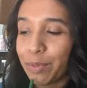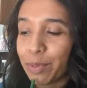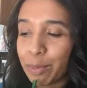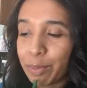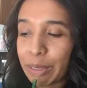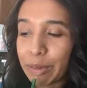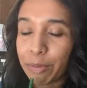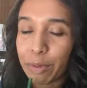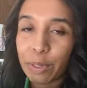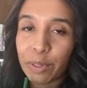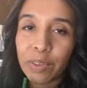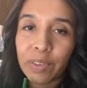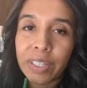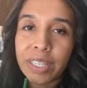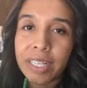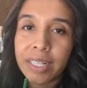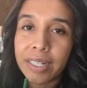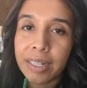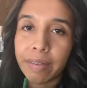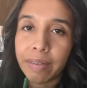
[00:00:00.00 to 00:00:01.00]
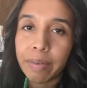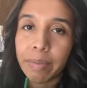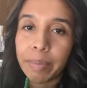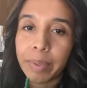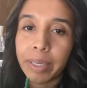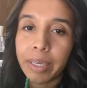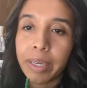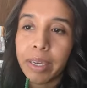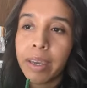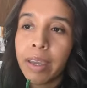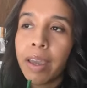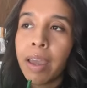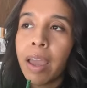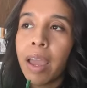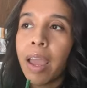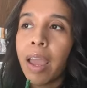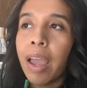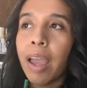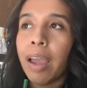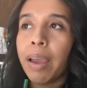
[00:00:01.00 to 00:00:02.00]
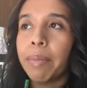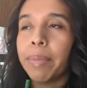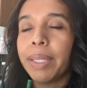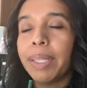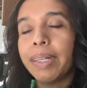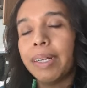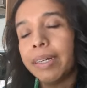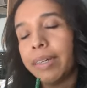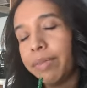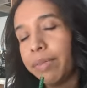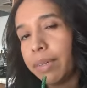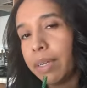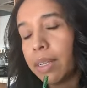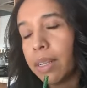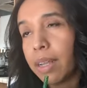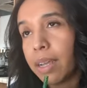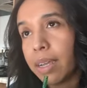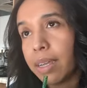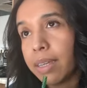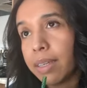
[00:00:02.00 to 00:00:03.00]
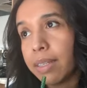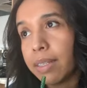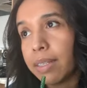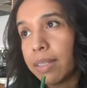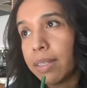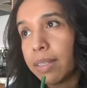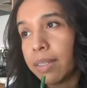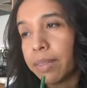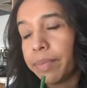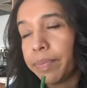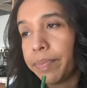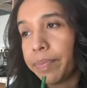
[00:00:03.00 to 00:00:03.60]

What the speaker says: for my 457B, but then I realized